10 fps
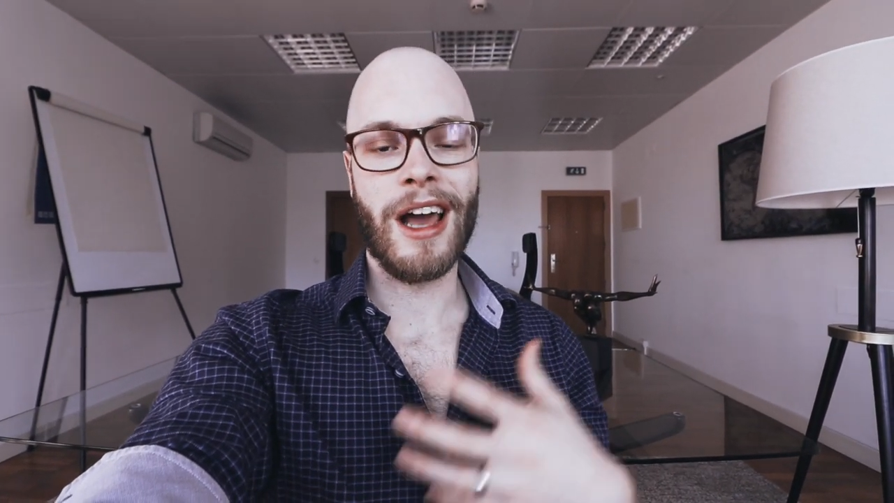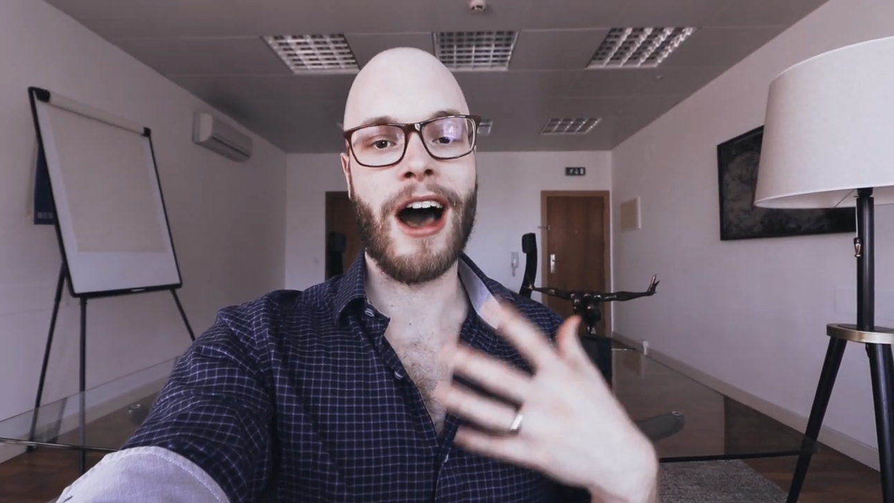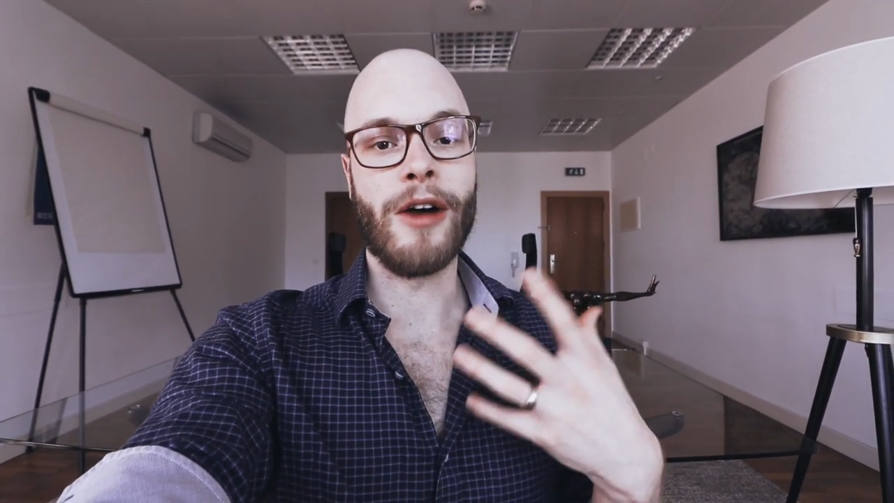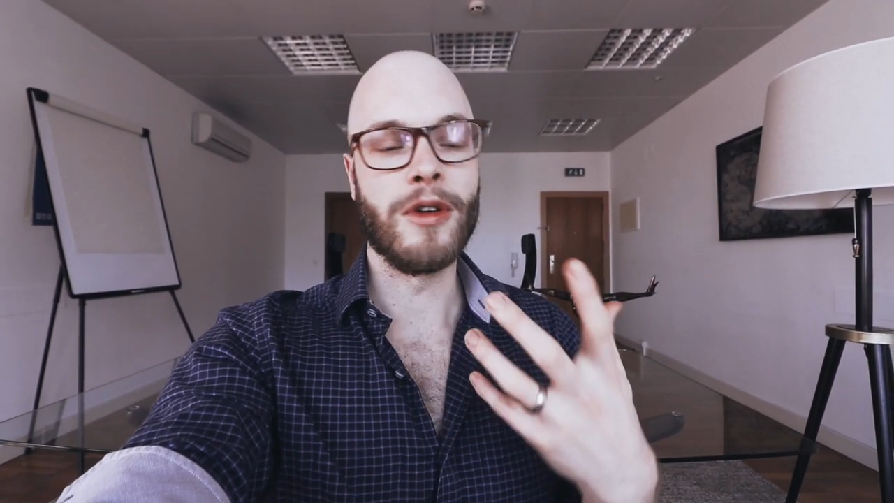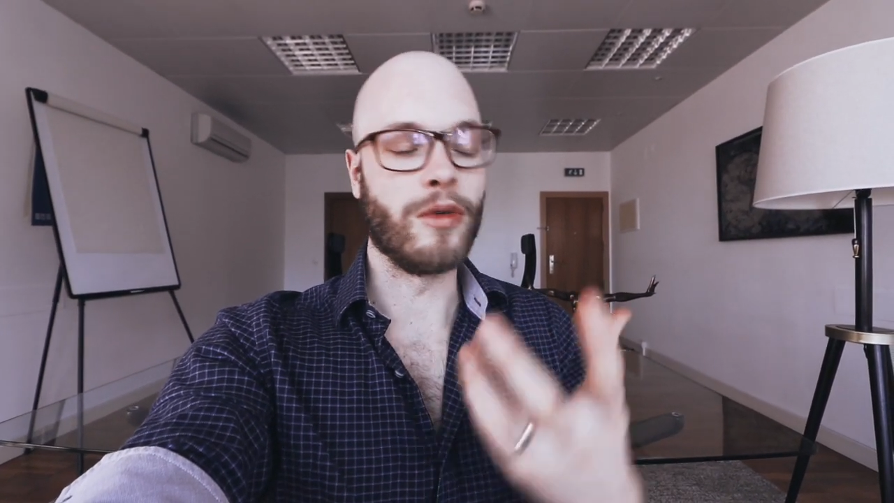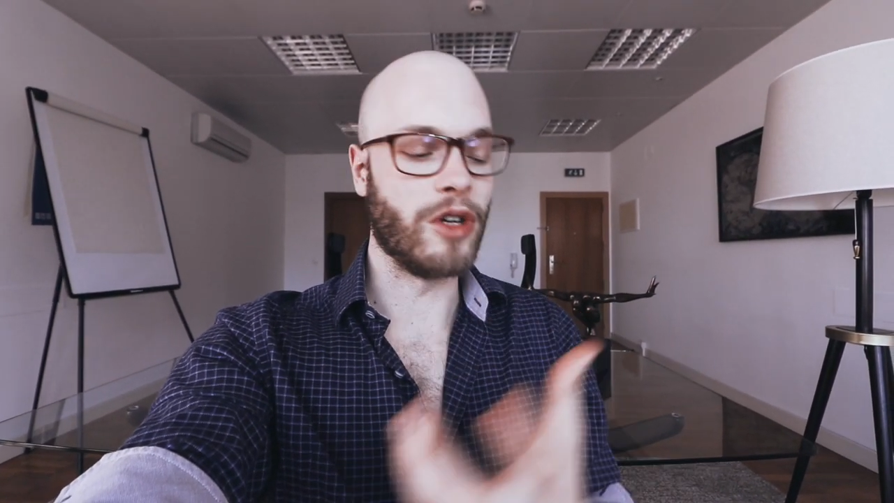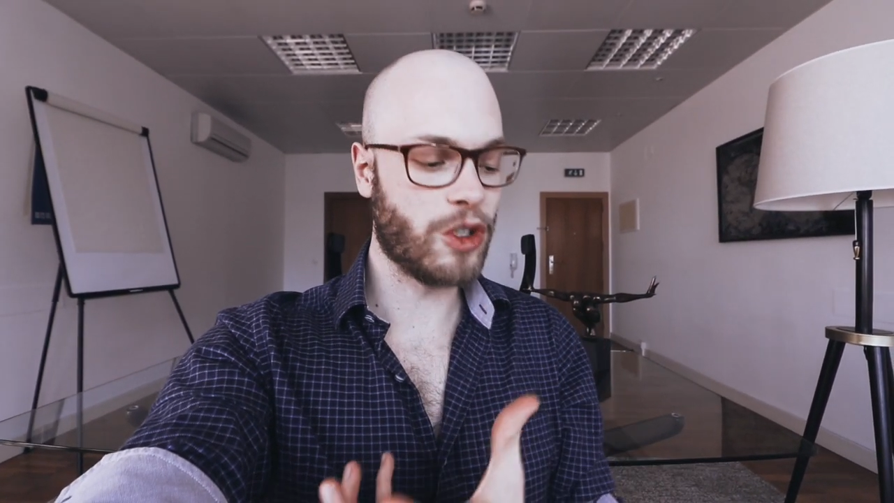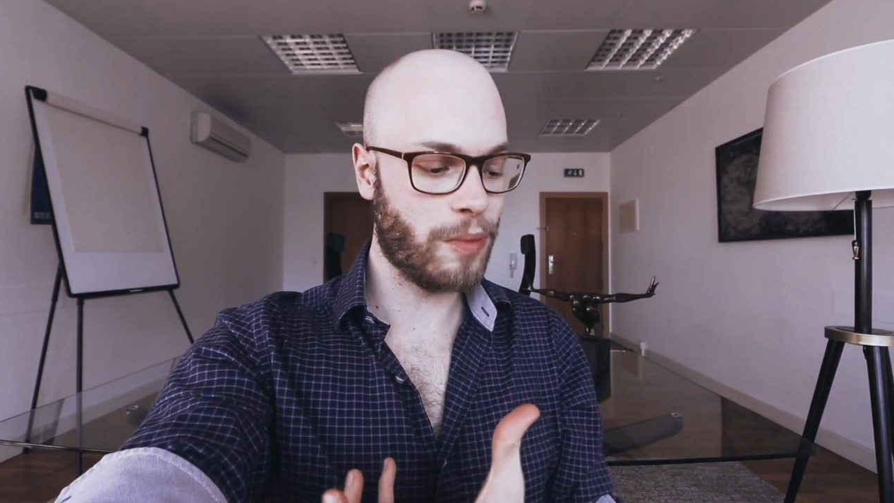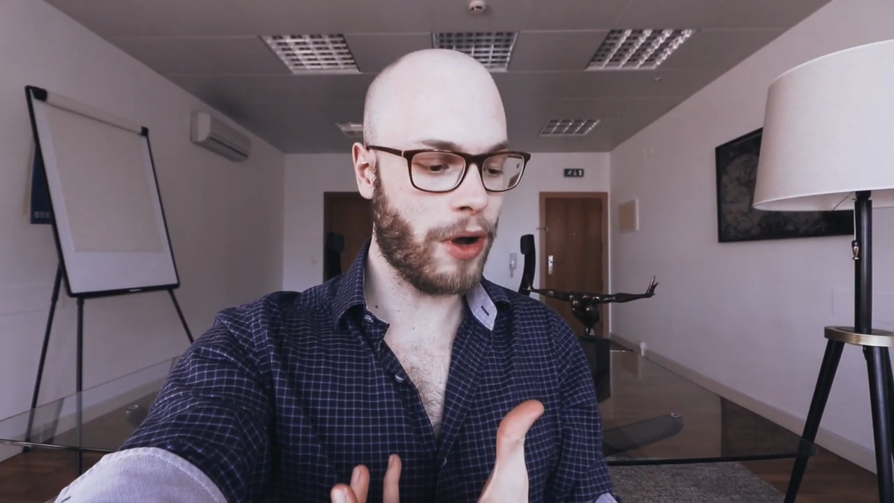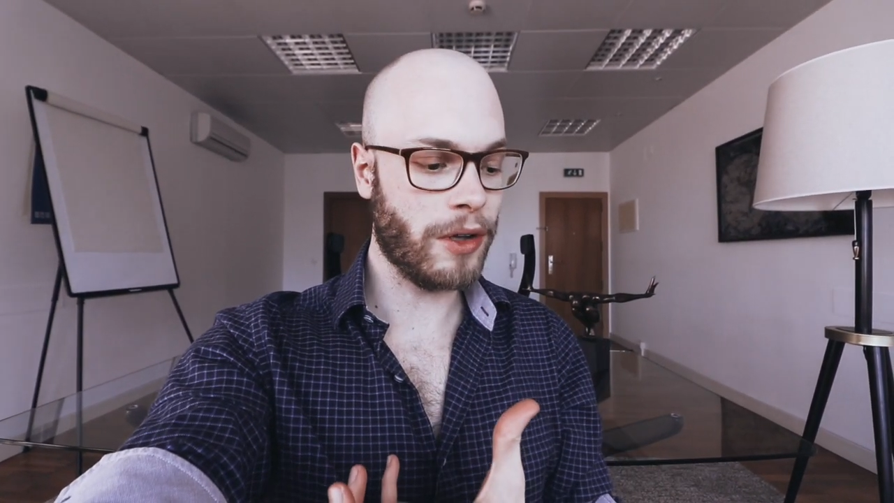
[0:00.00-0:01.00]
how you
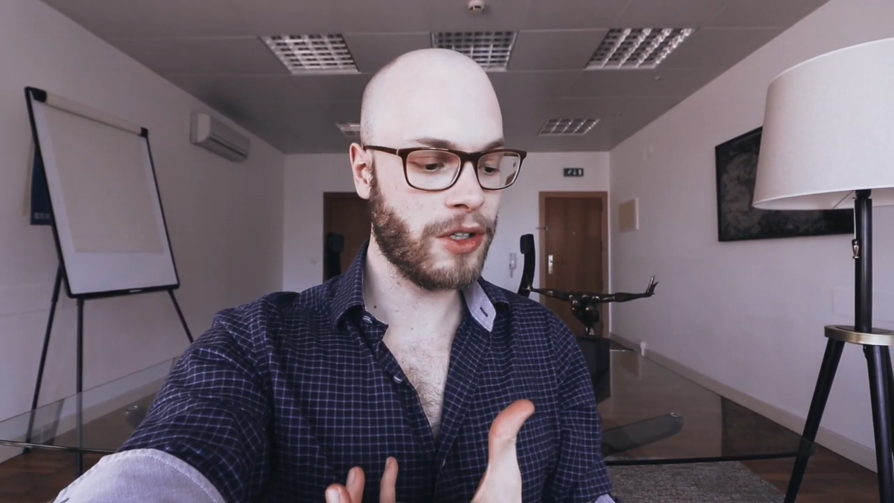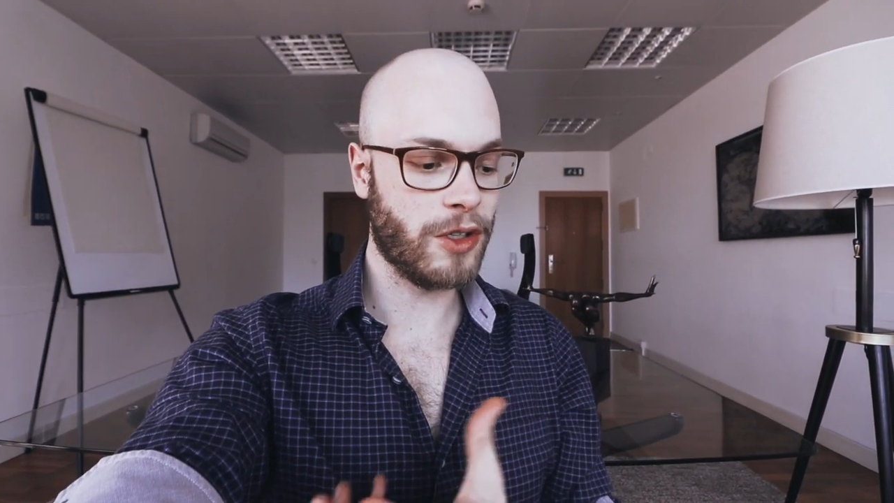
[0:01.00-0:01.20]
respond